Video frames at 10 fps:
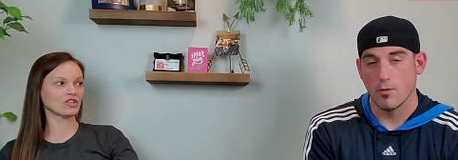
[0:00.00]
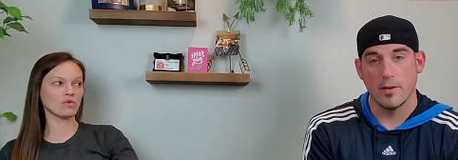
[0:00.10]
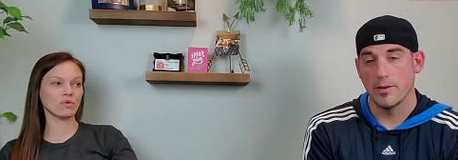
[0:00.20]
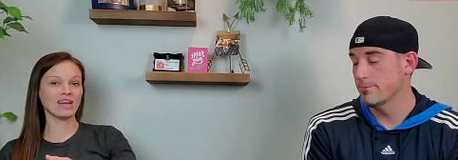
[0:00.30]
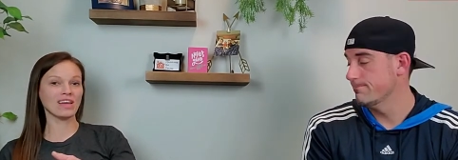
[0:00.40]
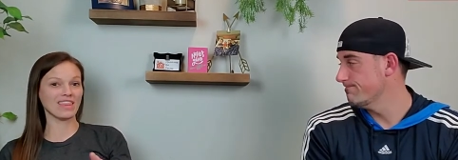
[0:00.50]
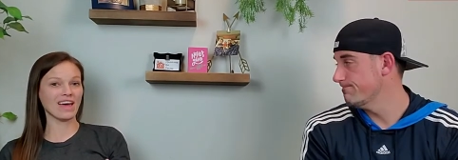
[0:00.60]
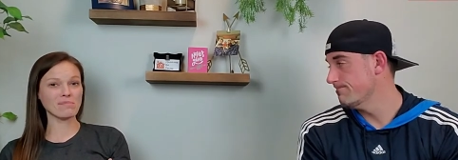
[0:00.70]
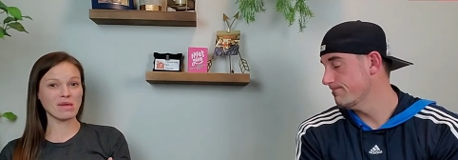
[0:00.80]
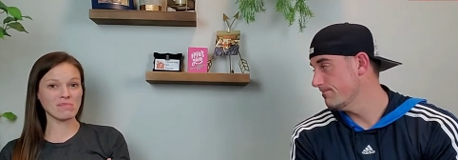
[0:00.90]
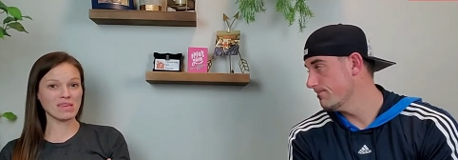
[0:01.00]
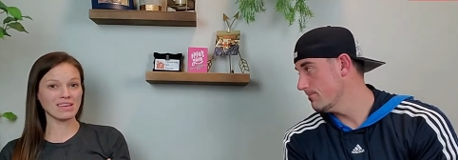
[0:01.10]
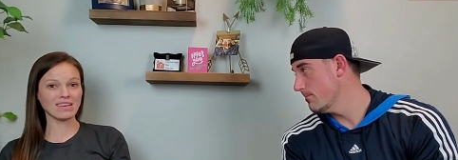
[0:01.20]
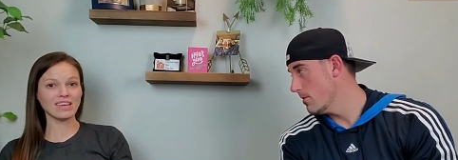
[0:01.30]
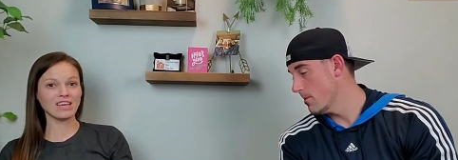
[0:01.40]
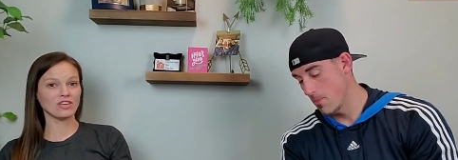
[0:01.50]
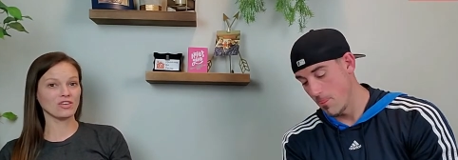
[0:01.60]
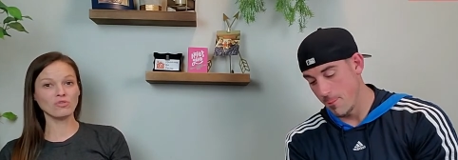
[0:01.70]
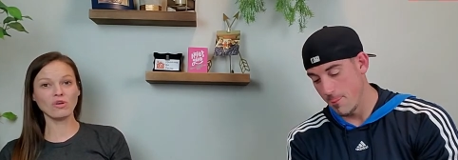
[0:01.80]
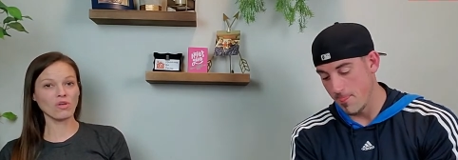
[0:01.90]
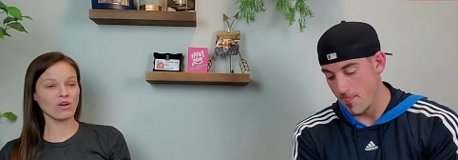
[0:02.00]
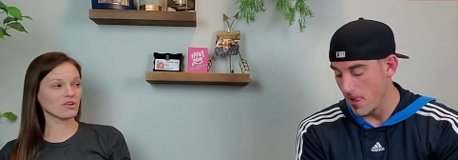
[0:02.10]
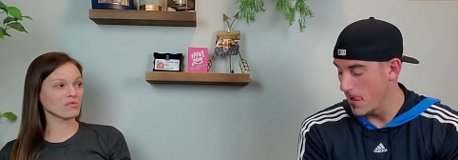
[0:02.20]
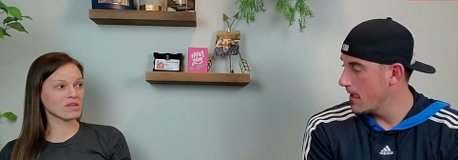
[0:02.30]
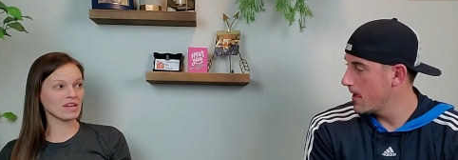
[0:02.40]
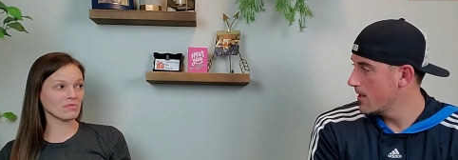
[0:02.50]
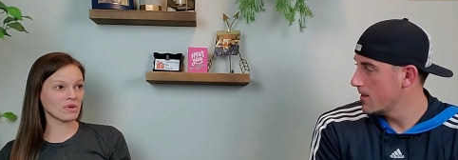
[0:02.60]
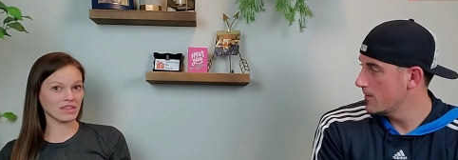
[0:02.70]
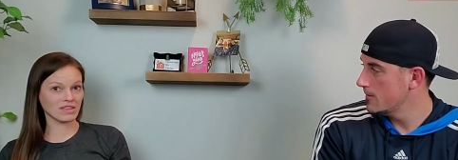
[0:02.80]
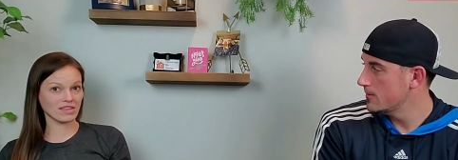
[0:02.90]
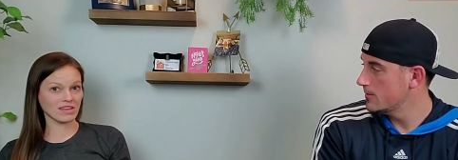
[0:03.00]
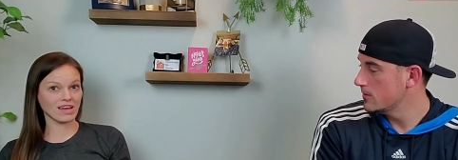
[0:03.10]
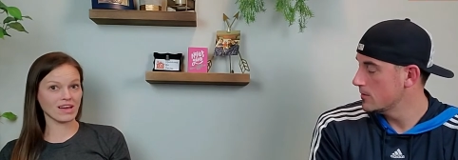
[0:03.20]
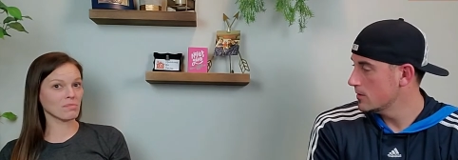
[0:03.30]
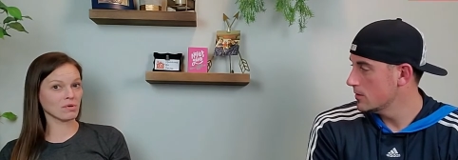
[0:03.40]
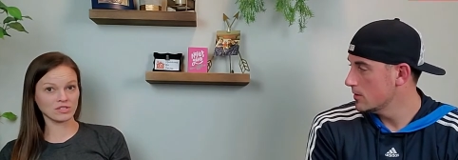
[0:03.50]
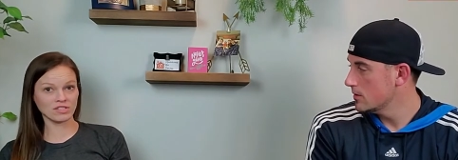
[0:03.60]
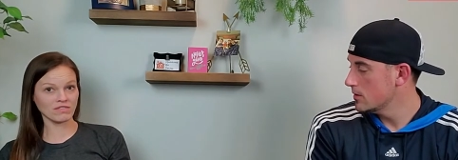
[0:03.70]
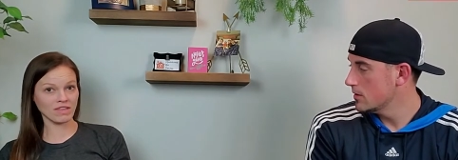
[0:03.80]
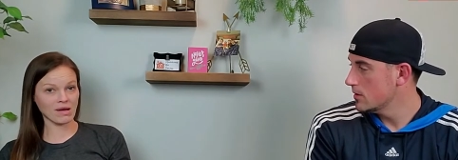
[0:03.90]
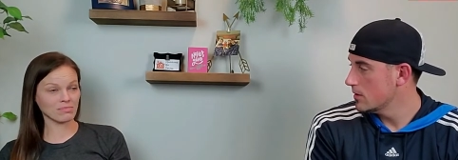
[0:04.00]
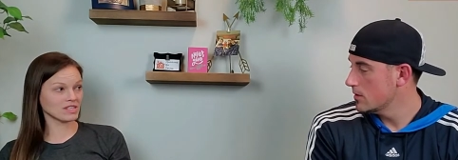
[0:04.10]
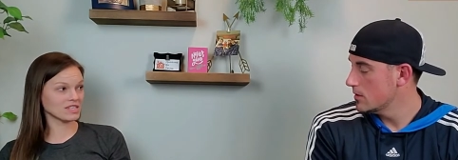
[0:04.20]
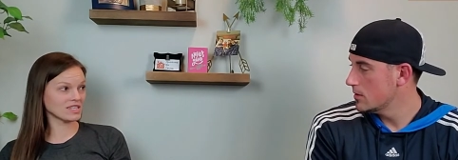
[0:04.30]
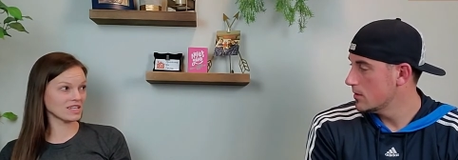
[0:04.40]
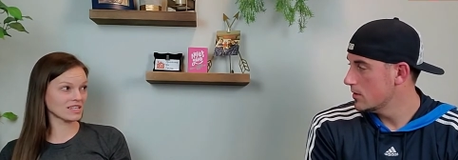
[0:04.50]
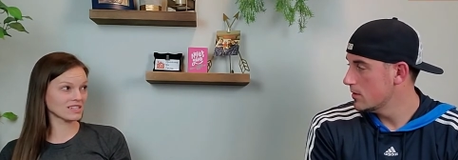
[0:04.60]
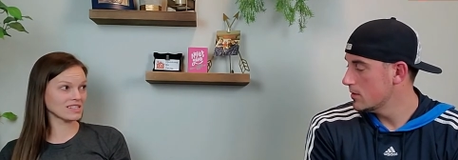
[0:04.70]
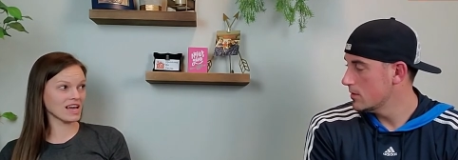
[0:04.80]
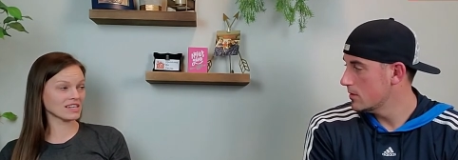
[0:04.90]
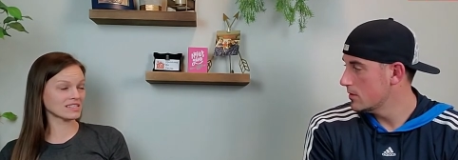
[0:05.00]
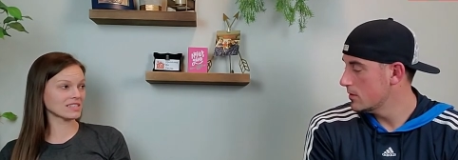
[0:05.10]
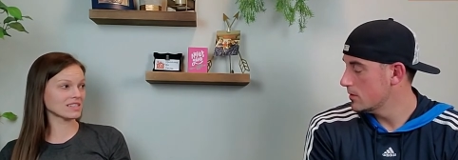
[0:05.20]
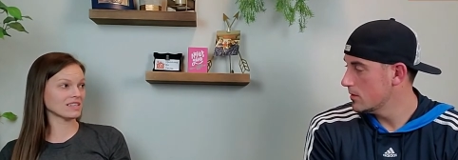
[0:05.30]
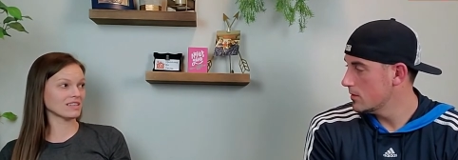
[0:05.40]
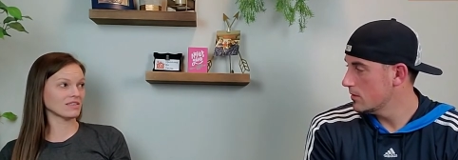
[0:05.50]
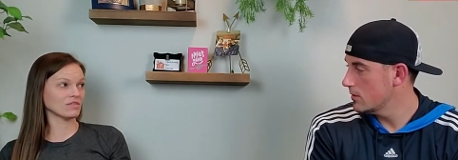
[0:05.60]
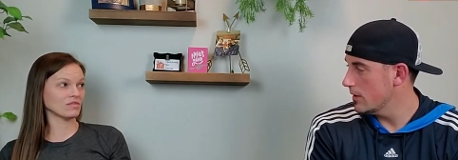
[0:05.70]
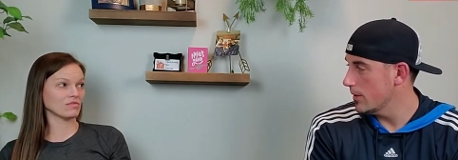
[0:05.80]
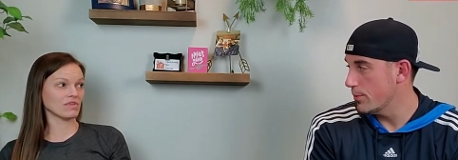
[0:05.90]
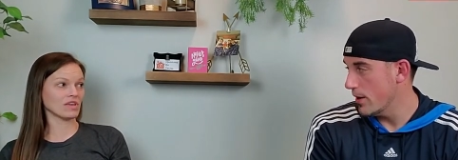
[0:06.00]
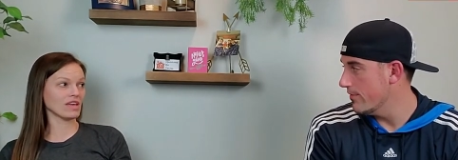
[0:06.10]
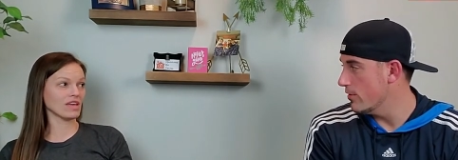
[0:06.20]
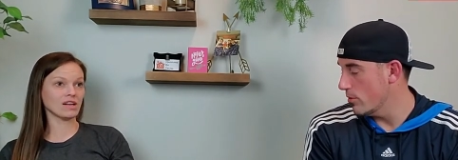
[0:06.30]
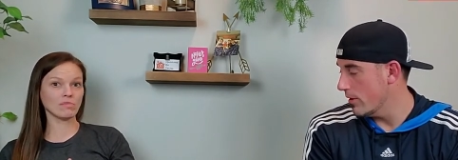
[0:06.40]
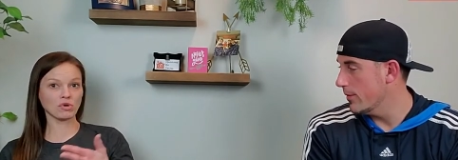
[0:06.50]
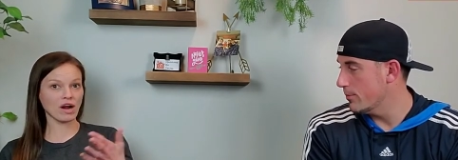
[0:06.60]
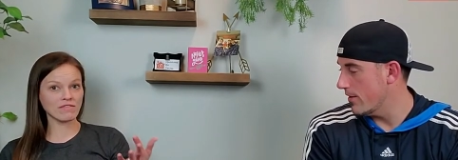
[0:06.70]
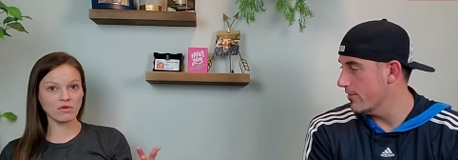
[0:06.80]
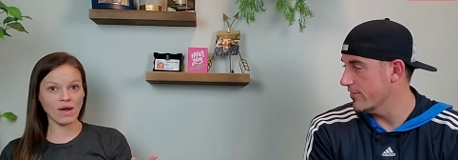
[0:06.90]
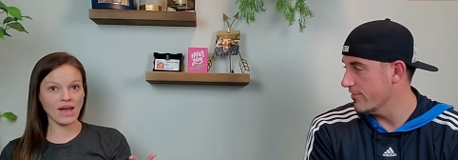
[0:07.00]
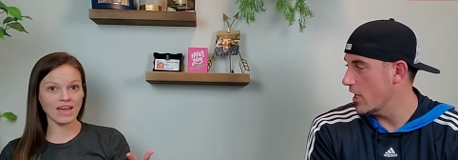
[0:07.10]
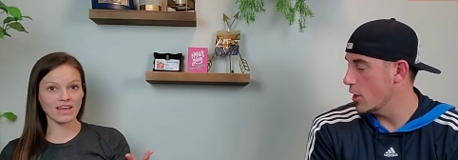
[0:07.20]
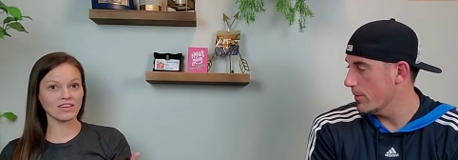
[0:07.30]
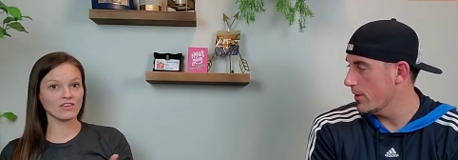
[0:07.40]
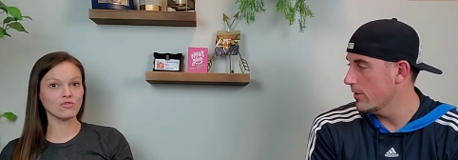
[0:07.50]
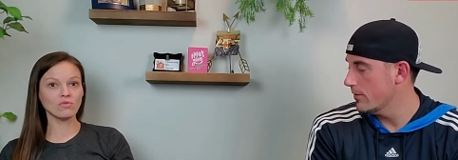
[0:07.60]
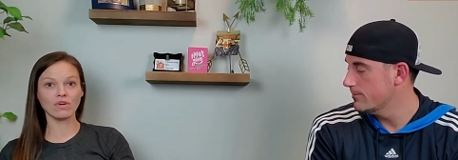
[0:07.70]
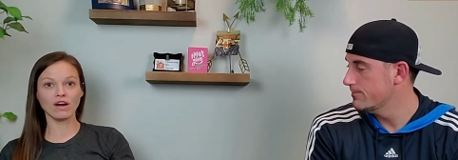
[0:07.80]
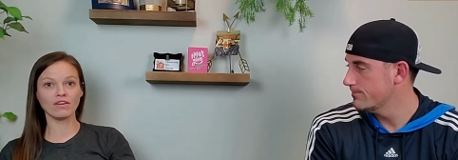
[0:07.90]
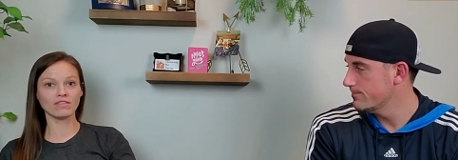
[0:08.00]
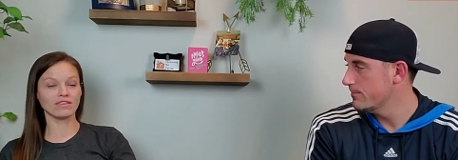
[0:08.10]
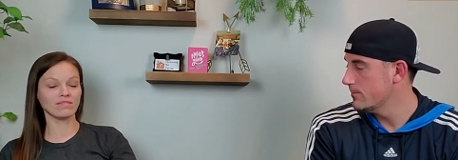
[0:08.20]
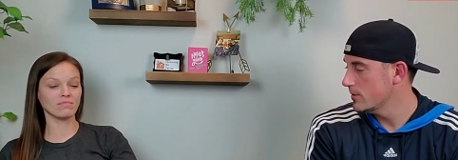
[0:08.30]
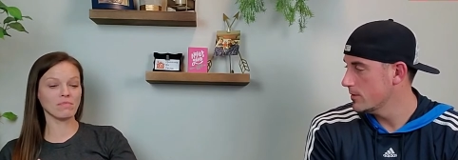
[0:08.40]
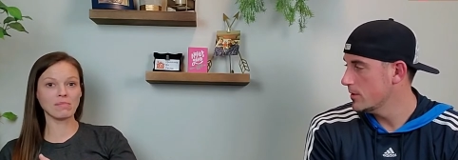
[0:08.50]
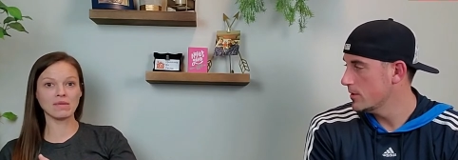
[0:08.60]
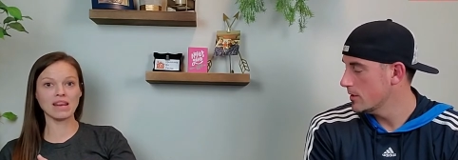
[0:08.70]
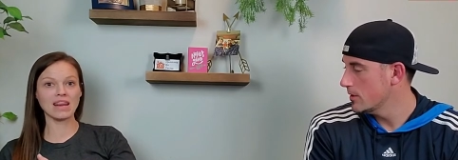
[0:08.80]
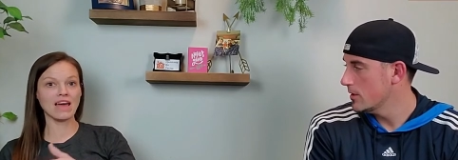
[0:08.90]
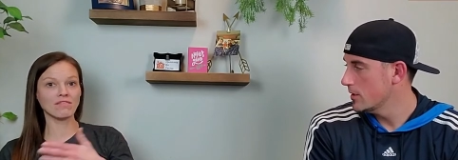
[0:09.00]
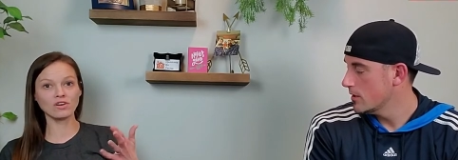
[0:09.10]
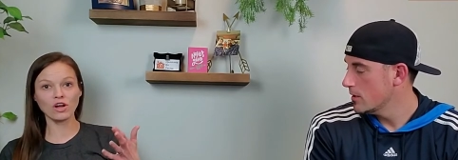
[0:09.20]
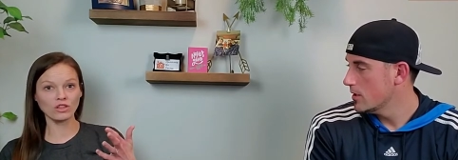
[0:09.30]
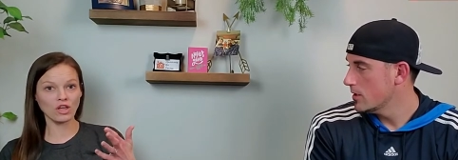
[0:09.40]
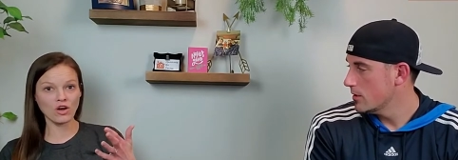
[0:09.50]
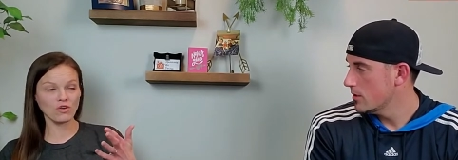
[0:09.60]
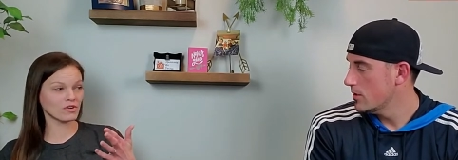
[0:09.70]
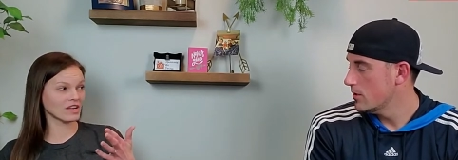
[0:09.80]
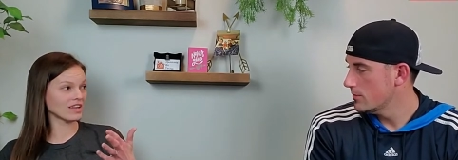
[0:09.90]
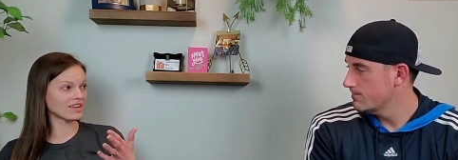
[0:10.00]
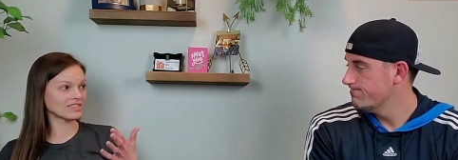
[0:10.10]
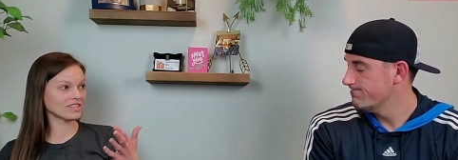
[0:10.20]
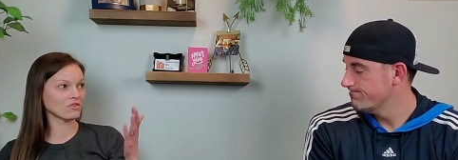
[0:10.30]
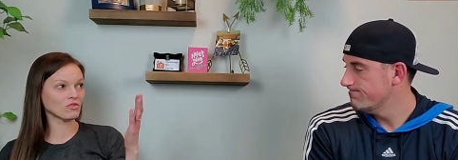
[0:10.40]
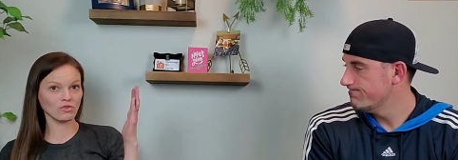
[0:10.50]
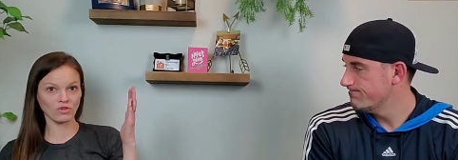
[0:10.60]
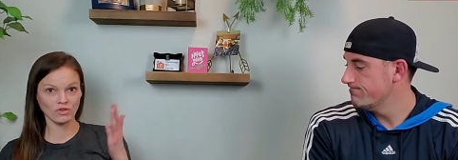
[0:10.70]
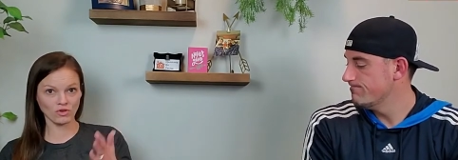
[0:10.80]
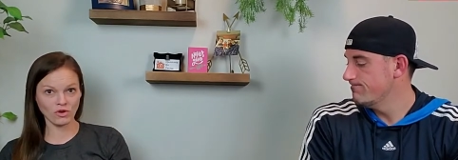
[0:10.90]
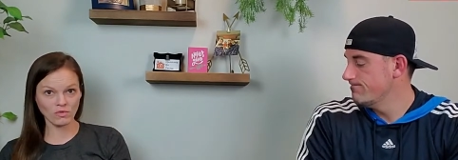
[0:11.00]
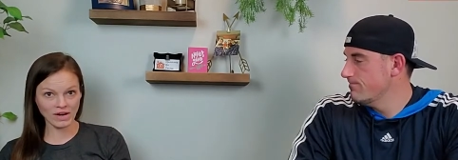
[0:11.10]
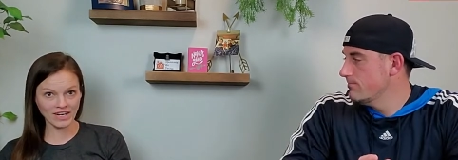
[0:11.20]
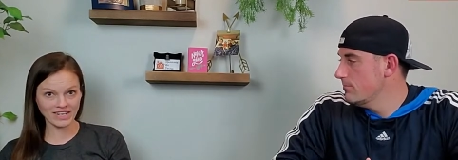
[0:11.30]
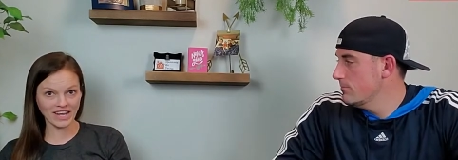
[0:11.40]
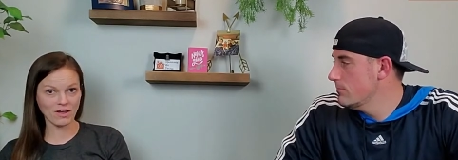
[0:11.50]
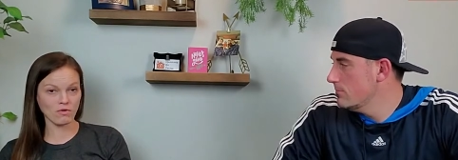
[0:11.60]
Speaker 1: So right. that may mean you no longer meet with a person of the opposite sex
Speaker 2: in a private in a private, private way.
Speaker 1: You are maybe never alone until your wedding day